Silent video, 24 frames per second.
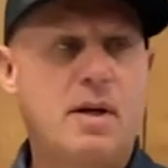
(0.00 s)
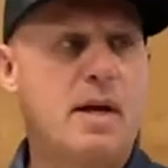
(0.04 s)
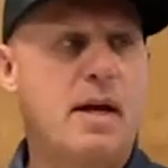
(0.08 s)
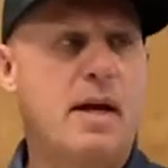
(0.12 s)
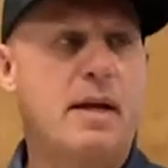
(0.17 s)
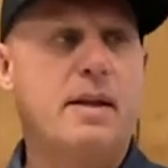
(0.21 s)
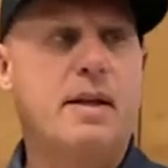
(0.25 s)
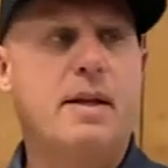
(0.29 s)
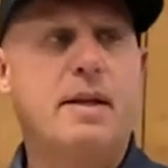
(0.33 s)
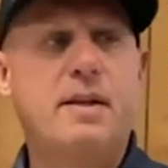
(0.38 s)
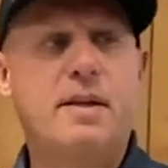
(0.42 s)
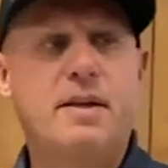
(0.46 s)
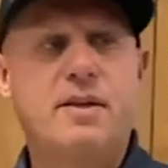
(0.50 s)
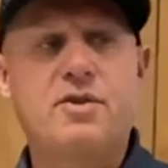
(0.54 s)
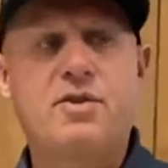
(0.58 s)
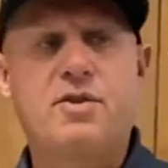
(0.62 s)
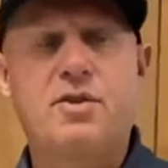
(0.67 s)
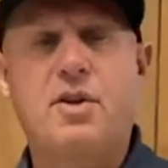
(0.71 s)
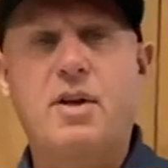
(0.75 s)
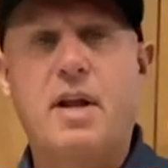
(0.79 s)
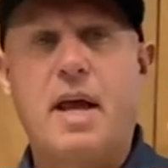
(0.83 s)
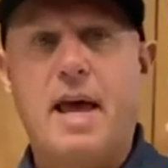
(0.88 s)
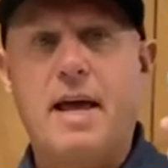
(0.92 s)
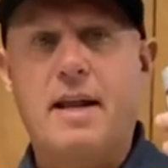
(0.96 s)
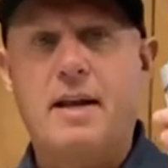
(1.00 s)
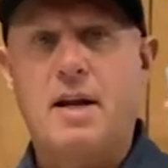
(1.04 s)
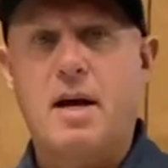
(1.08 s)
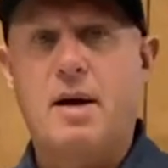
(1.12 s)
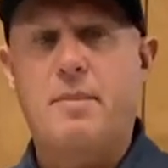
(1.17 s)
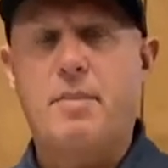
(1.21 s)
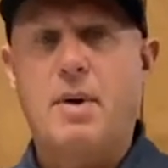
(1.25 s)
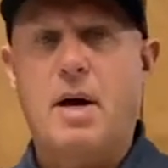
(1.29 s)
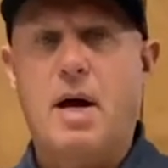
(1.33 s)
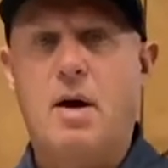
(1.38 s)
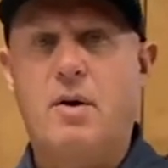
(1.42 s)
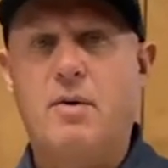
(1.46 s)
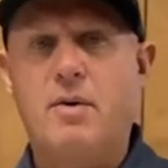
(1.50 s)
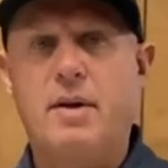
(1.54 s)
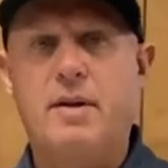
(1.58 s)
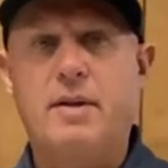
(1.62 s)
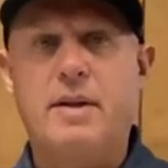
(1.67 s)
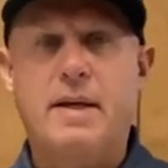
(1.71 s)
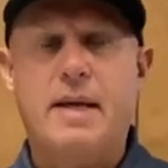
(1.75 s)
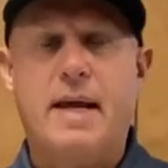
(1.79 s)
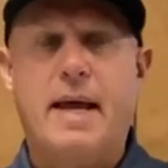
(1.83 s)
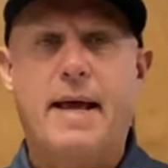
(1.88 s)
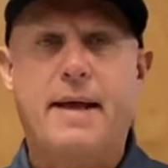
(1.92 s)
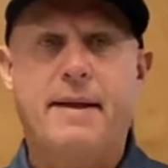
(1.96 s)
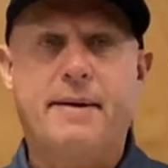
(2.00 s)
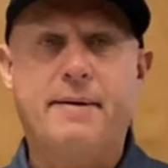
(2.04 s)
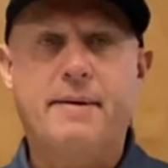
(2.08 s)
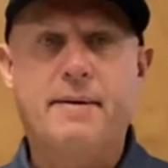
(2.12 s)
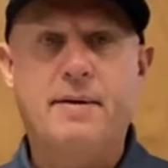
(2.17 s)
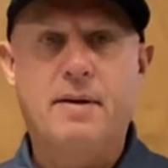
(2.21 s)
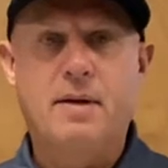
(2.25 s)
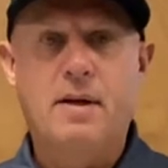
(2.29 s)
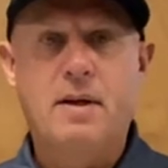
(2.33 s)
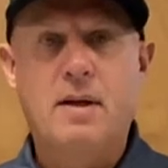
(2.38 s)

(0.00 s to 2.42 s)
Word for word: And then this should end up out at the end